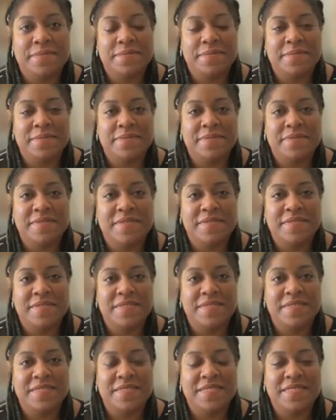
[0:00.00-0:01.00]

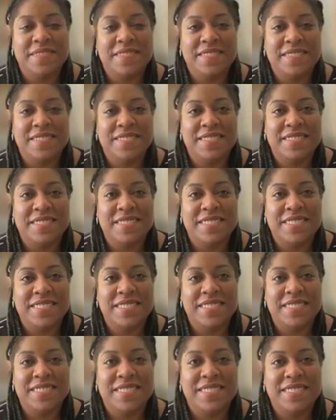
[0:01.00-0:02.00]

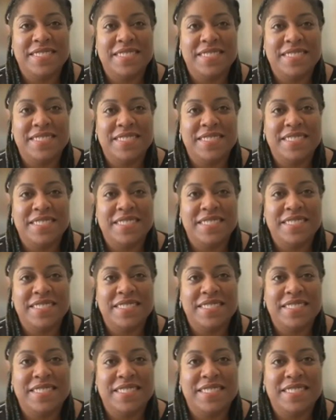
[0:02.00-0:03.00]

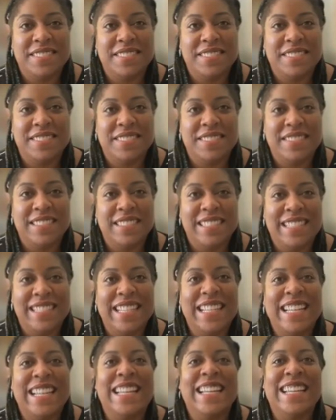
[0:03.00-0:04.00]

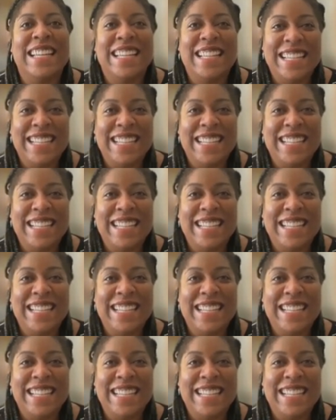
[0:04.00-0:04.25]
No words are spoken by the person on screen.